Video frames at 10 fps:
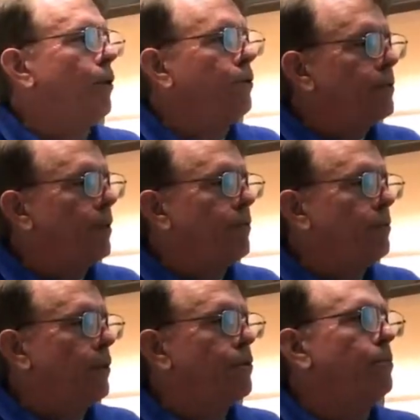Most of them
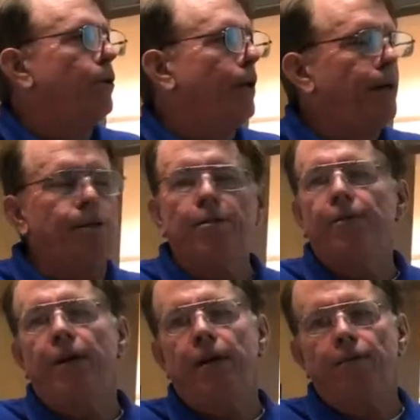are surprised to
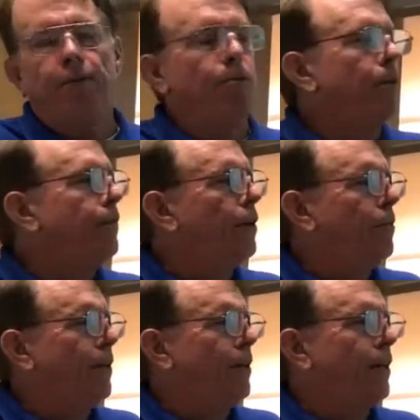find out that we're there.
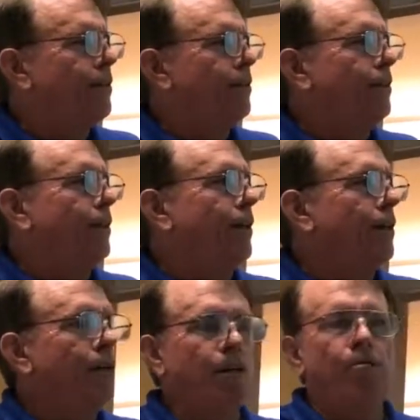What are you guys doing
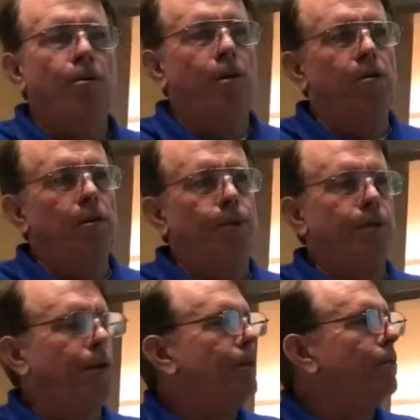here? Well, let me
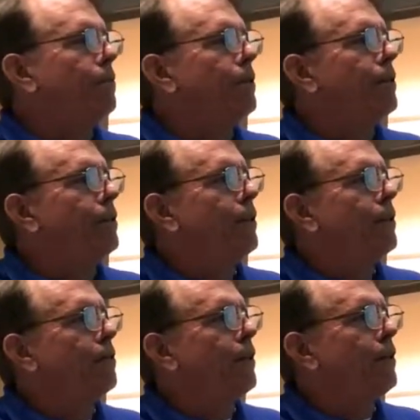tell you what we're doing here.
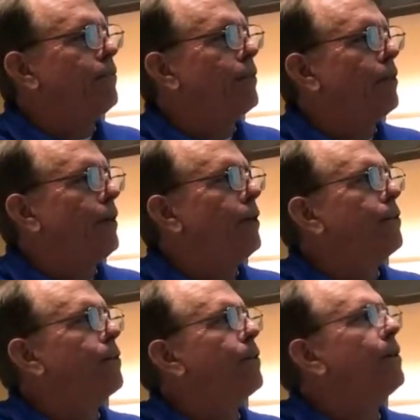And we give them the grand
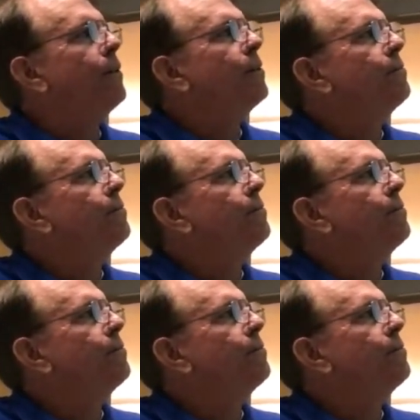tour.